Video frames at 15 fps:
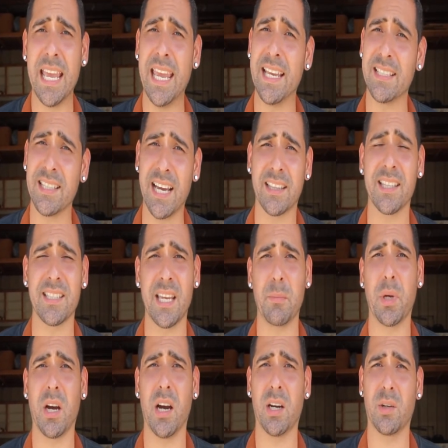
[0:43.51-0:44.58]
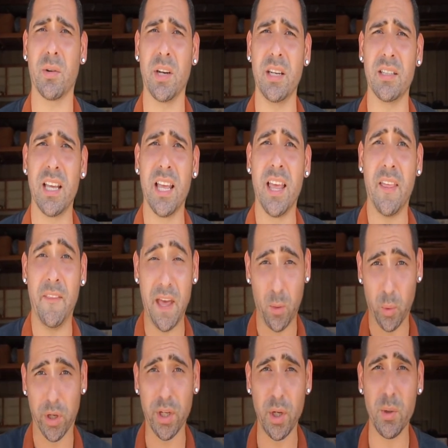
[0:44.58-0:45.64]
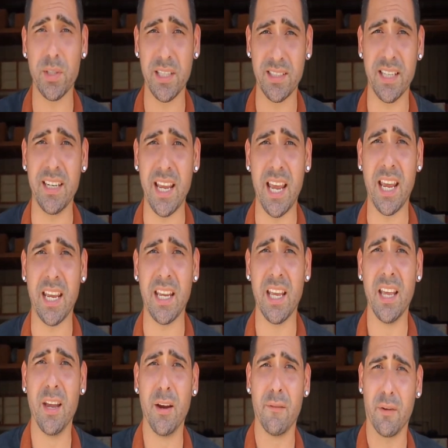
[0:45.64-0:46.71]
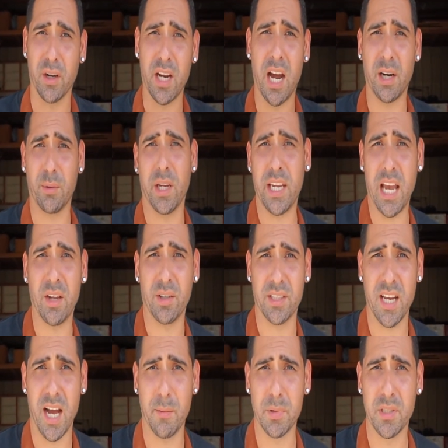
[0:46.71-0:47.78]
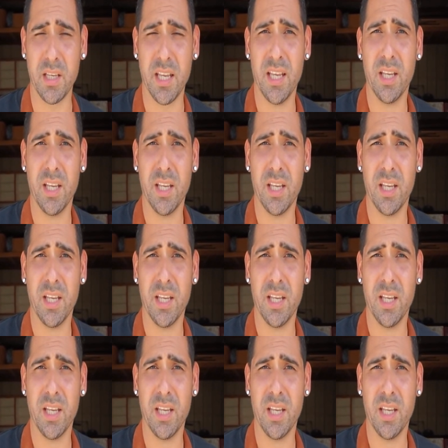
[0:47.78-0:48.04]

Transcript: is not the same concrete that we're using today for concrete countertops.